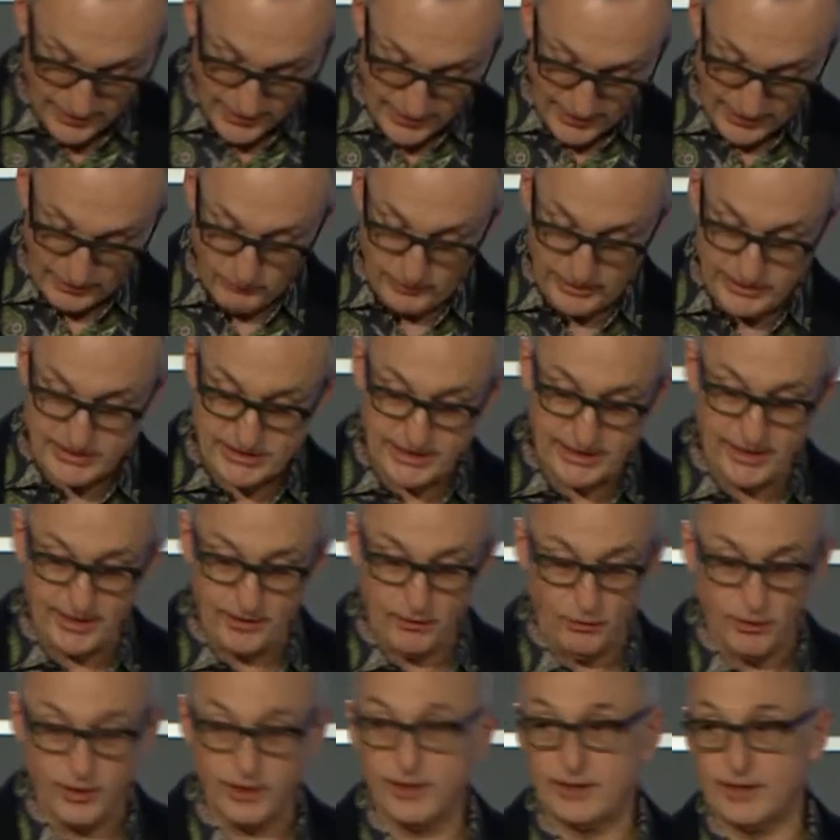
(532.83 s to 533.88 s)
And we see
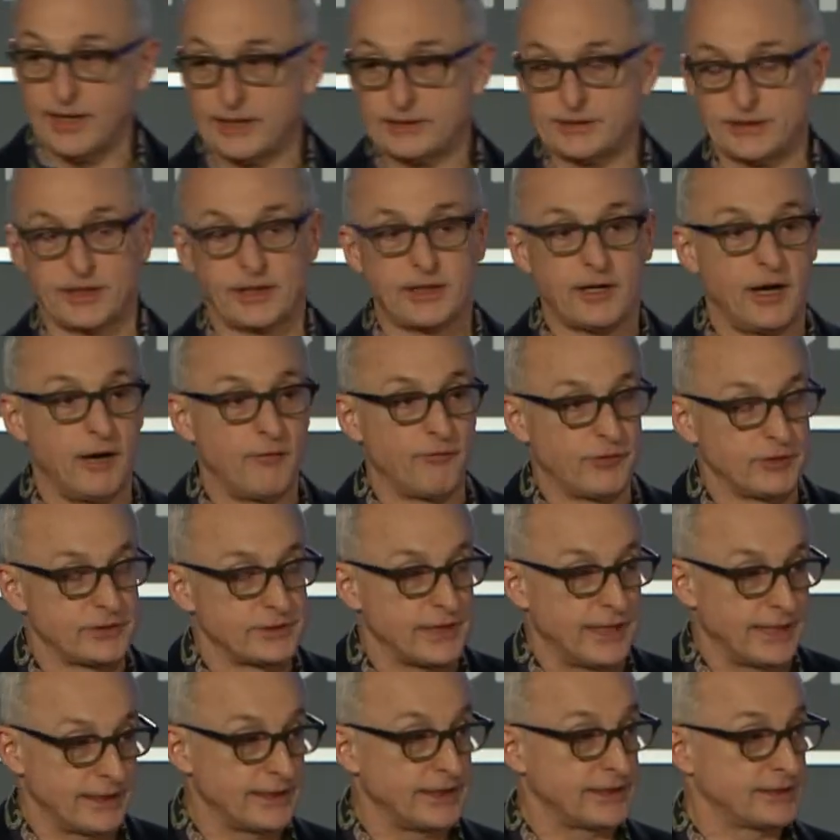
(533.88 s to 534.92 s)
organizing a conference
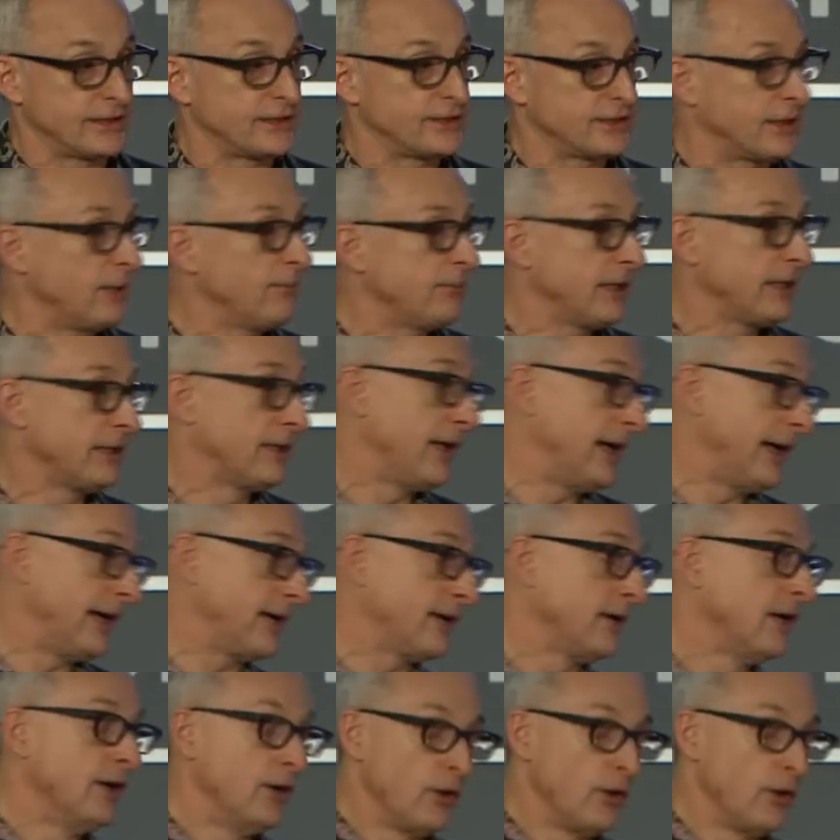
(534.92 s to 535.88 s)
like this as something like